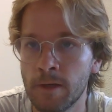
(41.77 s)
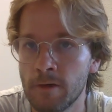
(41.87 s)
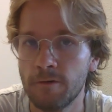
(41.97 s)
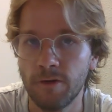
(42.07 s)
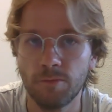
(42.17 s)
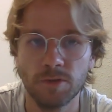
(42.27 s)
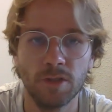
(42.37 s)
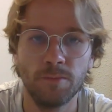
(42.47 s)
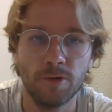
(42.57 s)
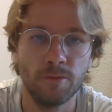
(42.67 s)
film was an
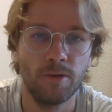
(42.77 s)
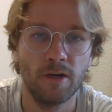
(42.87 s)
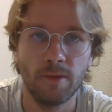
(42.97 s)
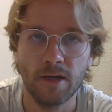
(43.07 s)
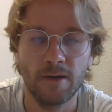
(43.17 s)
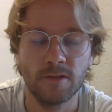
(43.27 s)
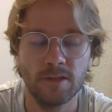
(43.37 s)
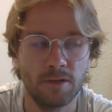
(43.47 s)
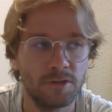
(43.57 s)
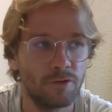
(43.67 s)
important part of my life since
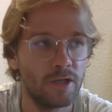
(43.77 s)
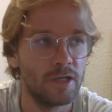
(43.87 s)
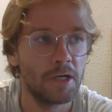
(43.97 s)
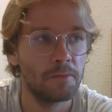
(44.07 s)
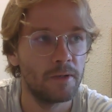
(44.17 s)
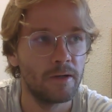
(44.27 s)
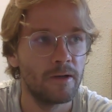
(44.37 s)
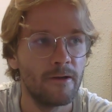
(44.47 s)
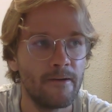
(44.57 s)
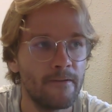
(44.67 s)
I was very young, but
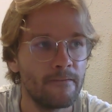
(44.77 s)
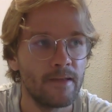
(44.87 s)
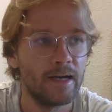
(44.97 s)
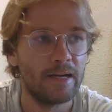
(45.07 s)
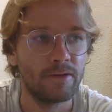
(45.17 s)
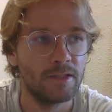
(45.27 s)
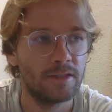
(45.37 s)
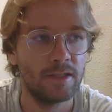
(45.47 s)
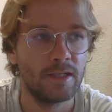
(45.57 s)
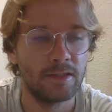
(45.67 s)
I never
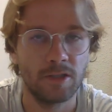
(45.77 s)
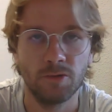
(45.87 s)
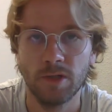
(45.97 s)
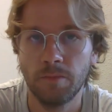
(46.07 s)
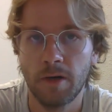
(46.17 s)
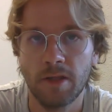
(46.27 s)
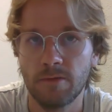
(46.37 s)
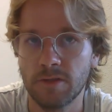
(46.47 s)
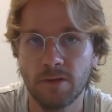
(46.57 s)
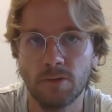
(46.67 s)
considered it as a career path. I
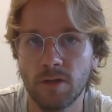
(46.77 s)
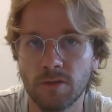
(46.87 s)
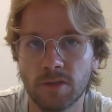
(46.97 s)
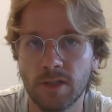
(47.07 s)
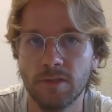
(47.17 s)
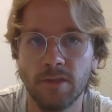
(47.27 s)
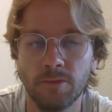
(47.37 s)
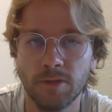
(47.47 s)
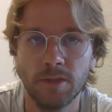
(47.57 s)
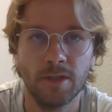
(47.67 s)
was never one of those kids that
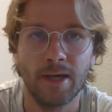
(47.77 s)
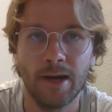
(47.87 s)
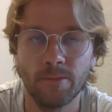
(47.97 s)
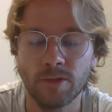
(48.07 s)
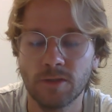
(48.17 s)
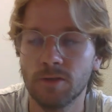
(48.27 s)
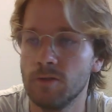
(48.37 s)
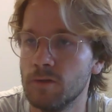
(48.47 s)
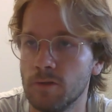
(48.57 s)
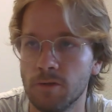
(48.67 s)
was into cameras
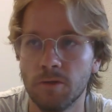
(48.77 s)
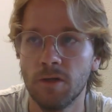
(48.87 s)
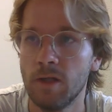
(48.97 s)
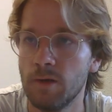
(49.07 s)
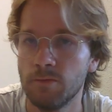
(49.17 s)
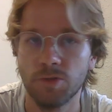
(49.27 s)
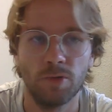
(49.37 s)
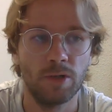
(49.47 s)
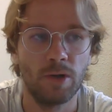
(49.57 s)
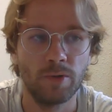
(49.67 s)
or was
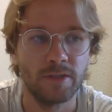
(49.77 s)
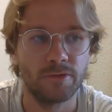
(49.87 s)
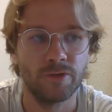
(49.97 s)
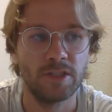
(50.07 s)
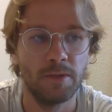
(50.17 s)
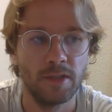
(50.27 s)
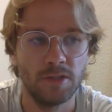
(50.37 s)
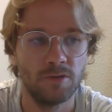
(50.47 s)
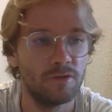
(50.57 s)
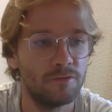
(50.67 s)
running around with his friends making
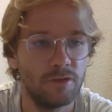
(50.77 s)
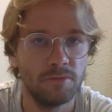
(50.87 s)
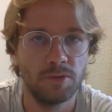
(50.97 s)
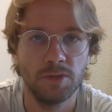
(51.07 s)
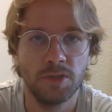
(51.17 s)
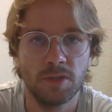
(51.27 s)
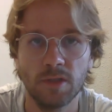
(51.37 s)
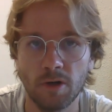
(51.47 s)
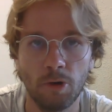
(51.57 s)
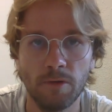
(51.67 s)
short films. It was just
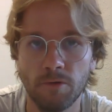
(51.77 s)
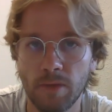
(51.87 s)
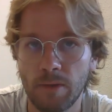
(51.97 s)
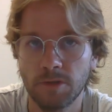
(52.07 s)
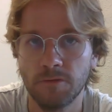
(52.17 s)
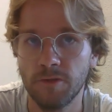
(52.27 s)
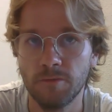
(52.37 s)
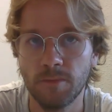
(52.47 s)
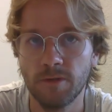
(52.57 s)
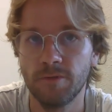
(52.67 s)
a hobby for me. I was a
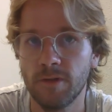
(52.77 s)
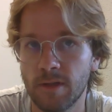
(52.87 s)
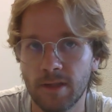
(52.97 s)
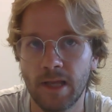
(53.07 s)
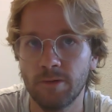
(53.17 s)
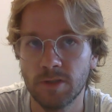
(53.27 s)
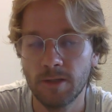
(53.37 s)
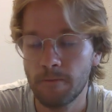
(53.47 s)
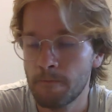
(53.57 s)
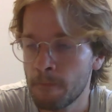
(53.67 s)
film buff, and that was it.
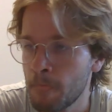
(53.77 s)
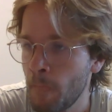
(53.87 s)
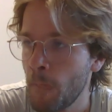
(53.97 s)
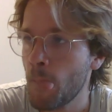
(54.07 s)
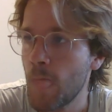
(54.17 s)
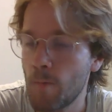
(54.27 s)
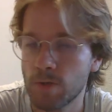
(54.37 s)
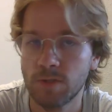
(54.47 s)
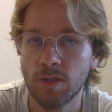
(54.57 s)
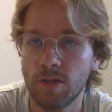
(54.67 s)
It
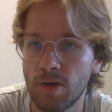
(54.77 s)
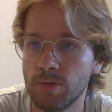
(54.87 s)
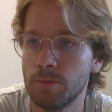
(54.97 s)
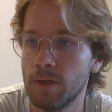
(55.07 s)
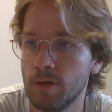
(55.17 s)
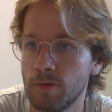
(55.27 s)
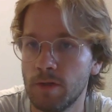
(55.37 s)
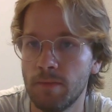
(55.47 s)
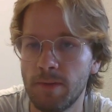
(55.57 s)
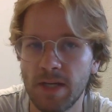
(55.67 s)
wasn't until I was a bit older,
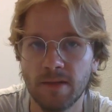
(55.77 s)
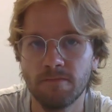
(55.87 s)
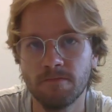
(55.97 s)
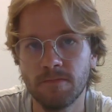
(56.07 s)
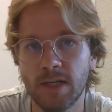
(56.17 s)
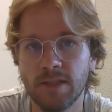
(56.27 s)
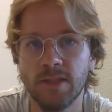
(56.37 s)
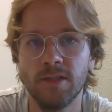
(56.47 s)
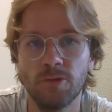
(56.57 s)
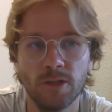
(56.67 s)
maybe
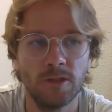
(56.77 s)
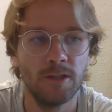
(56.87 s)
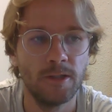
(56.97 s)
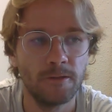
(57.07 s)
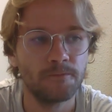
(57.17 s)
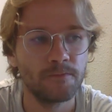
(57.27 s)
19, 20, that